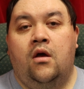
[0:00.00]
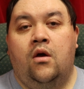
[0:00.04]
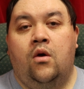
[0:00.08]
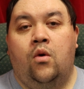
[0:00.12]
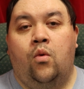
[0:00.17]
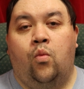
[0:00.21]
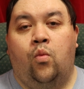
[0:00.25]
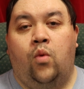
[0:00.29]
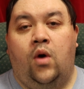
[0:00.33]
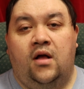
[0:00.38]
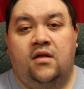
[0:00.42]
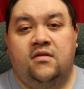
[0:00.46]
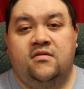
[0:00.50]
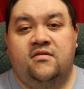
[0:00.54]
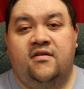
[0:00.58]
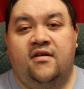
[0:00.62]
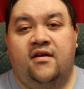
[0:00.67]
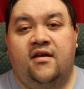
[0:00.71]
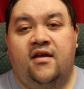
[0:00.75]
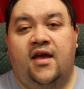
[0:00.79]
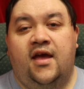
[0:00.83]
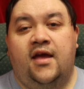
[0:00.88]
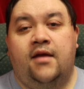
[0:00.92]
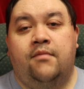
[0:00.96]
Walt
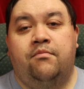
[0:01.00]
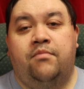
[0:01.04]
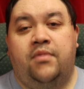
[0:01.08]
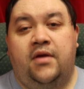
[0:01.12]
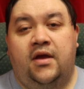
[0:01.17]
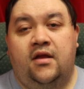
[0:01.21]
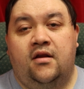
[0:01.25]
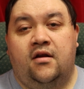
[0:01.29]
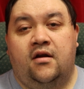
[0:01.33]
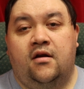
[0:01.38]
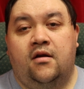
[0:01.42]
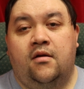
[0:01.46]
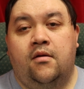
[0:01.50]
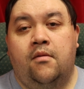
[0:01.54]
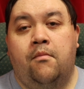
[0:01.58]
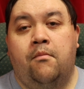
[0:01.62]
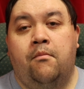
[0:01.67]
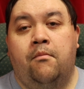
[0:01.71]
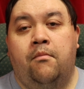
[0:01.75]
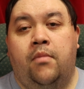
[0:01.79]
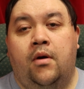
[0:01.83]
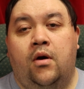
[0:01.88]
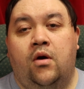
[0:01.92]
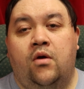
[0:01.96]
and Peter
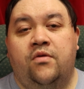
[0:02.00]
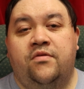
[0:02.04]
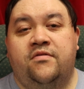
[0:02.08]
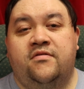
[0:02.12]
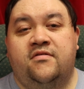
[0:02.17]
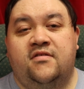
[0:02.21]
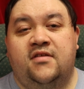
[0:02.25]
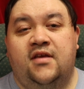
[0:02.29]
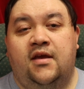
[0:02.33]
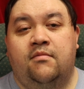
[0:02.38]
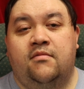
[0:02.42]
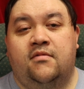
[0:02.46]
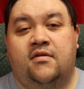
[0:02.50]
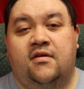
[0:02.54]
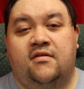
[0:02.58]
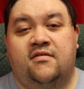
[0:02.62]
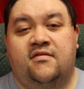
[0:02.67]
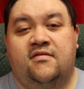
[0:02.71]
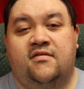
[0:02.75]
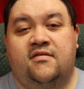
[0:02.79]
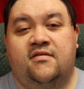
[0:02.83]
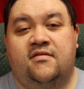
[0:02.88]
both seem to